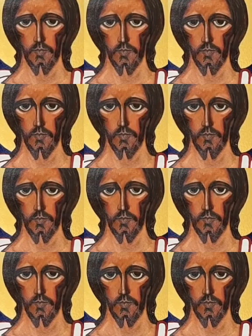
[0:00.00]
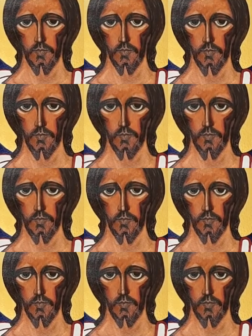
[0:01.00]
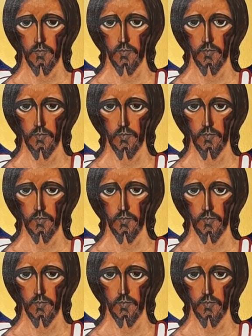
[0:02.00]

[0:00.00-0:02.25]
The person shown says nothing.